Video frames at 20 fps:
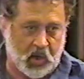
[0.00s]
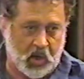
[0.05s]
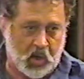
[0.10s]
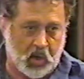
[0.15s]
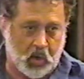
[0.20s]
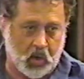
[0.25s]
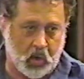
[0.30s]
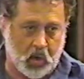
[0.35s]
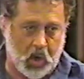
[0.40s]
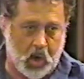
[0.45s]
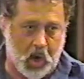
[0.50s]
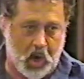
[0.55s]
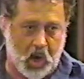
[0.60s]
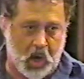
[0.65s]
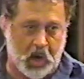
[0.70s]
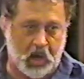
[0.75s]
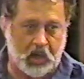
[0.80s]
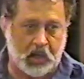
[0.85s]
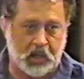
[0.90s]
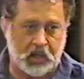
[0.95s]
Oh,
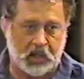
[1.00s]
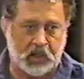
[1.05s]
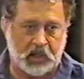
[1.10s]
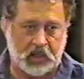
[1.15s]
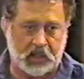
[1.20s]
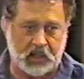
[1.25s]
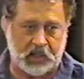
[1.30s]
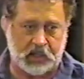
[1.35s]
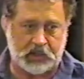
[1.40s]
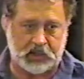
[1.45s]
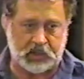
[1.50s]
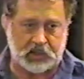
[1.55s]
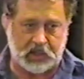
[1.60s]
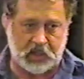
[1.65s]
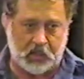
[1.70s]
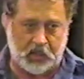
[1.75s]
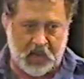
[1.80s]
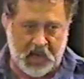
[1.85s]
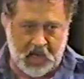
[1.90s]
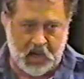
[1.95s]
it's the
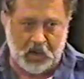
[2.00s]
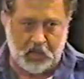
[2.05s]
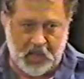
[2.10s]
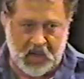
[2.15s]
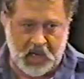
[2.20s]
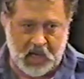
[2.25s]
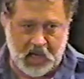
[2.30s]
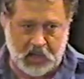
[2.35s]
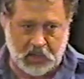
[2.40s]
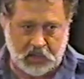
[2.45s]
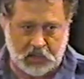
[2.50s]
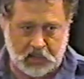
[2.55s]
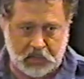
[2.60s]
mailman.